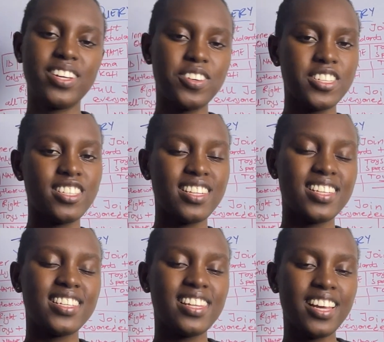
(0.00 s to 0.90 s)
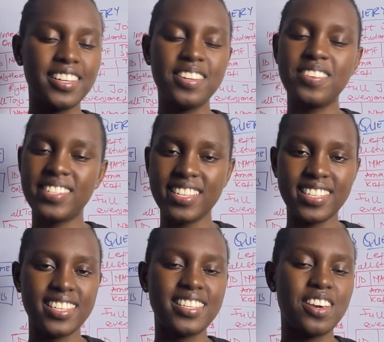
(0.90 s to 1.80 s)
consistent in learning your
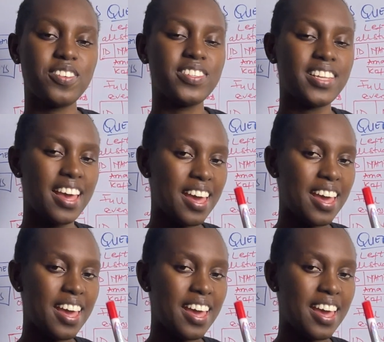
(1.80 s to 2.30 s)
data skills